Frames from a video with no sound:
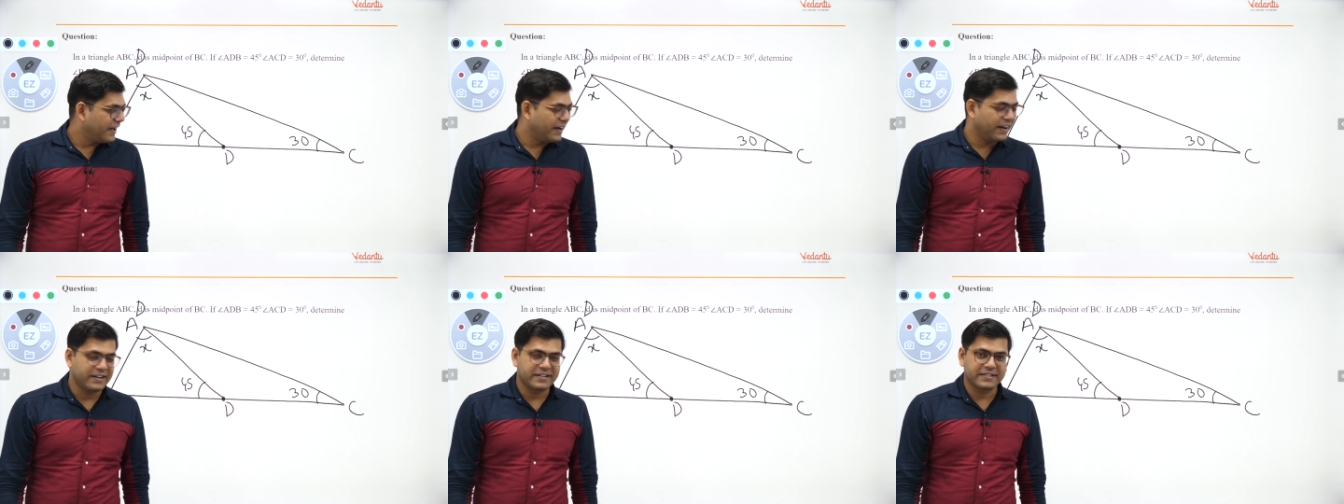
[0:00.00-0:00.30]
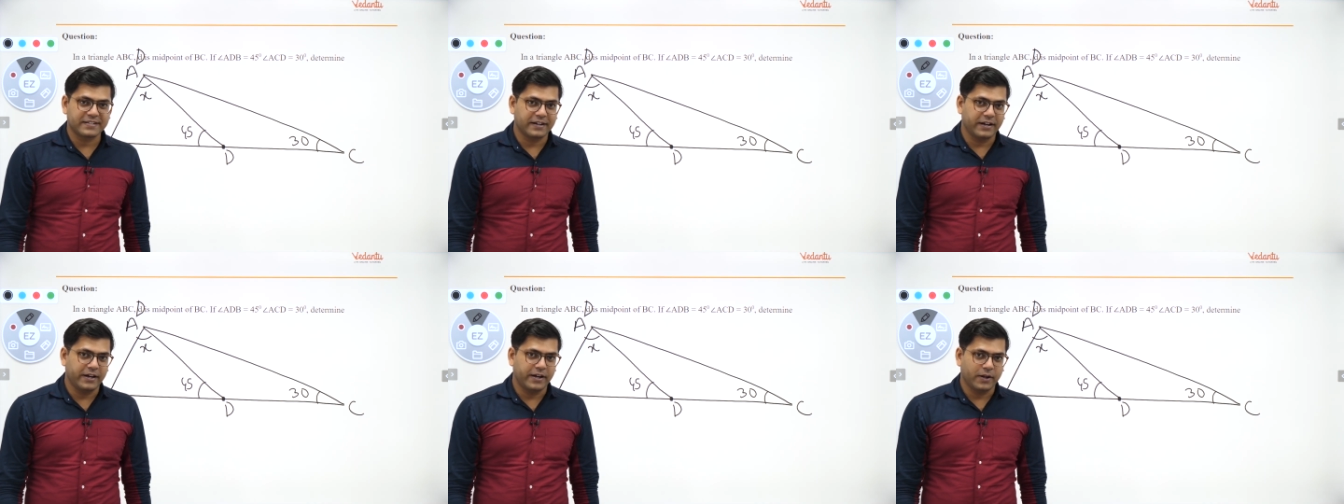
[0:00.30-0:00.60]

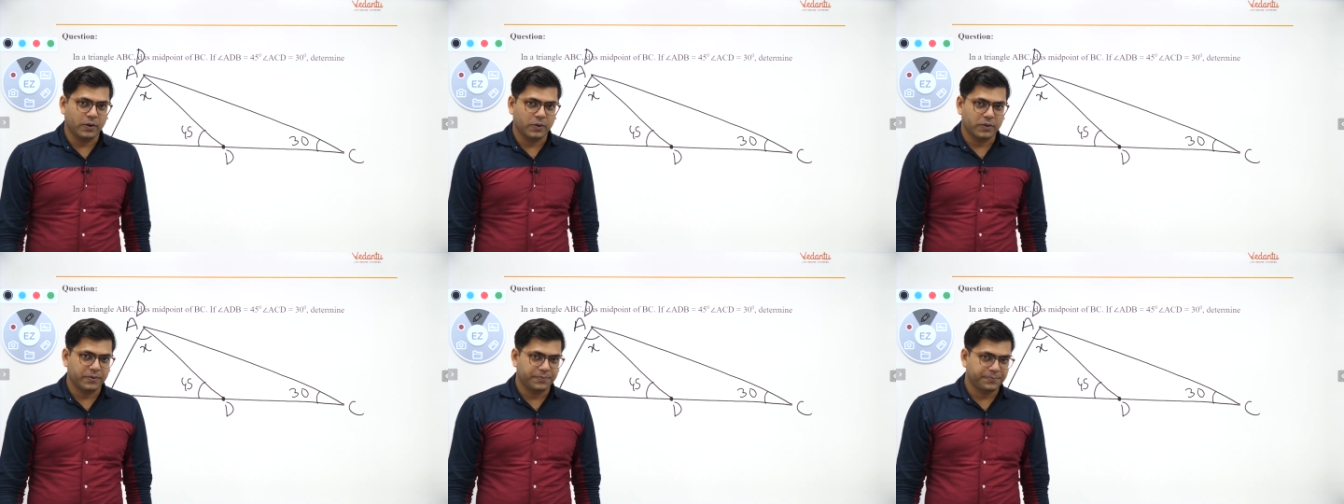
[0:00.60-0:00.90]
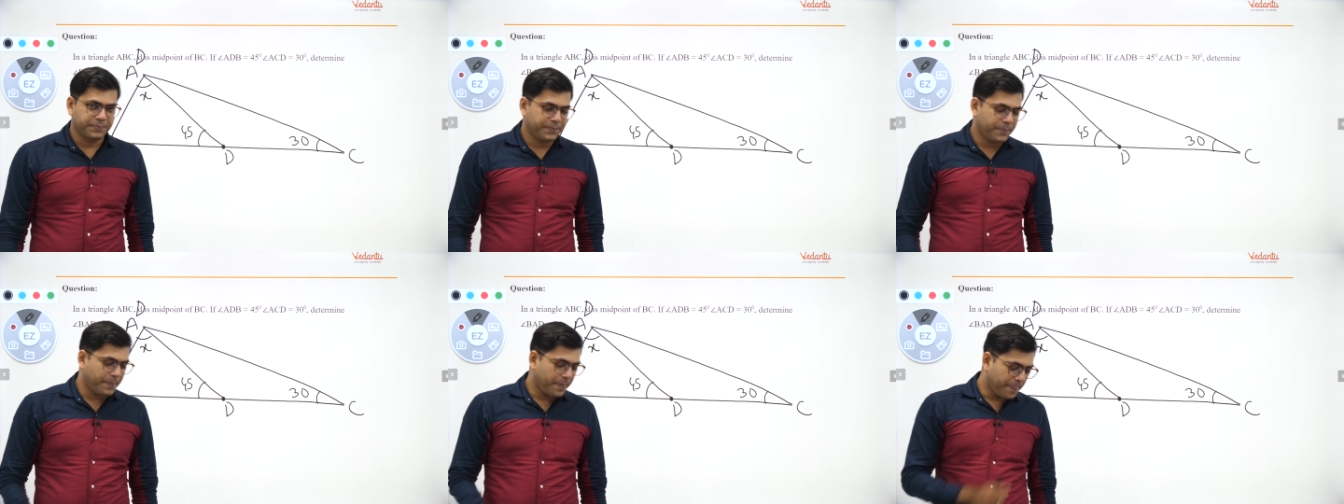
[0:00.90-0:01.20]
Let's try it out.
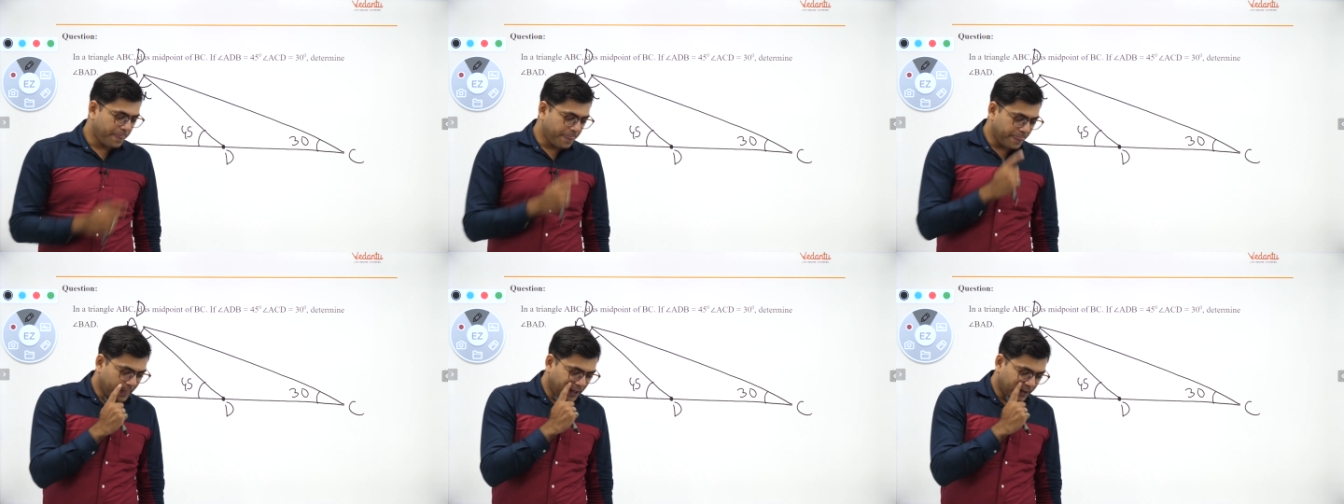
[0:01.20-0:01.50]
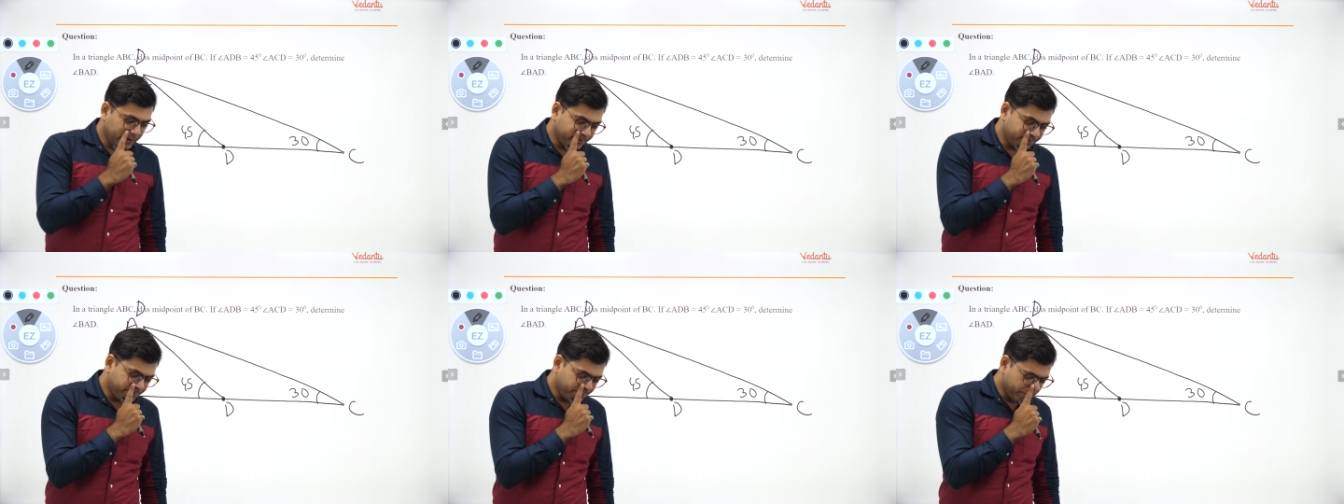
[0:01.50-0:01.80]

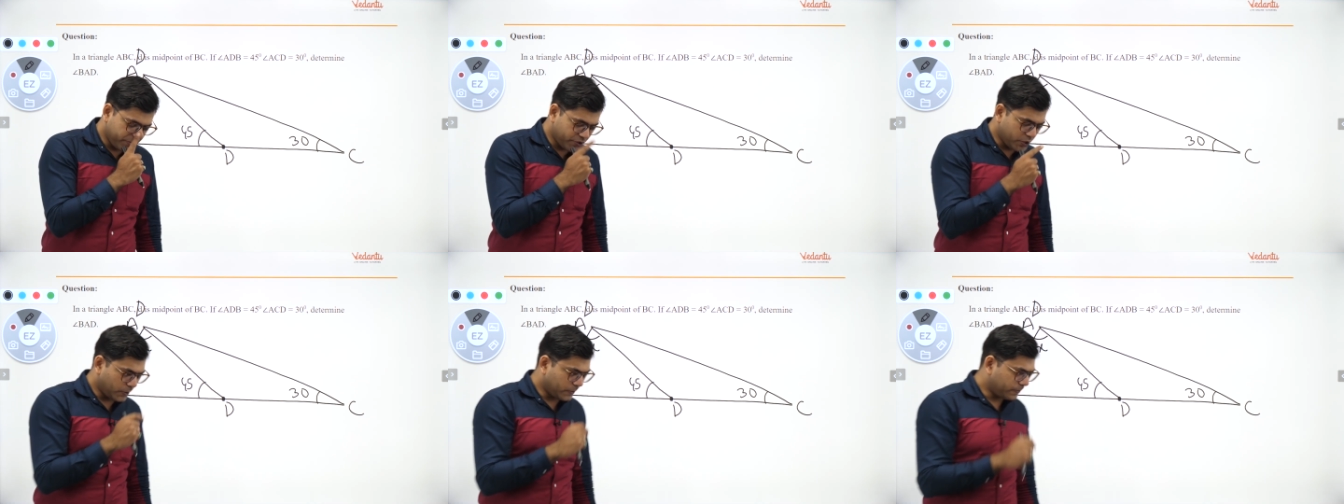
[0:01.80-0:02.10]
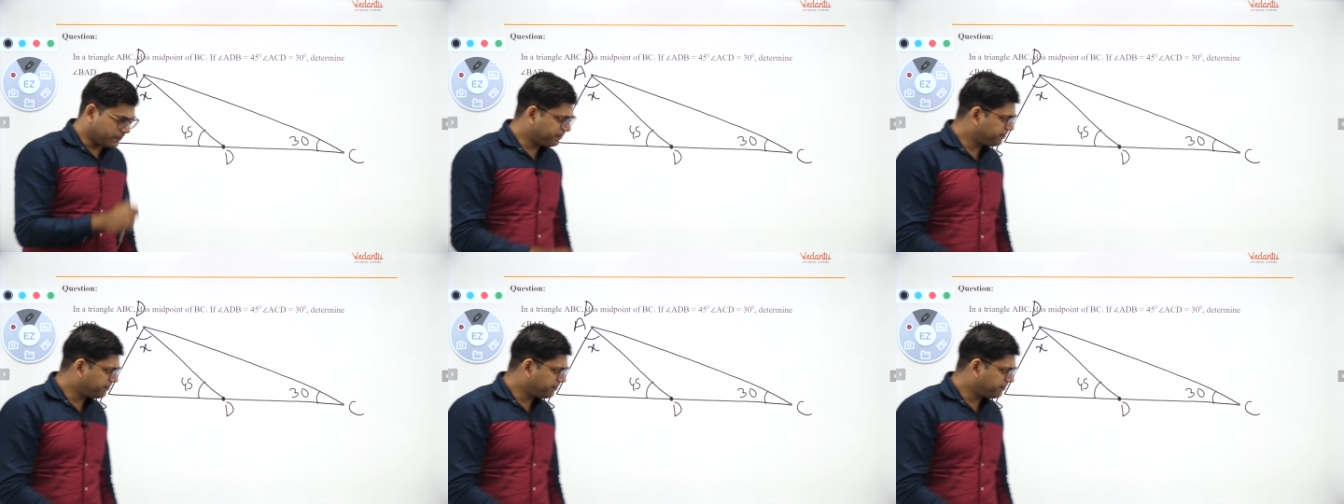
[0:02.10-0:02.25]
So,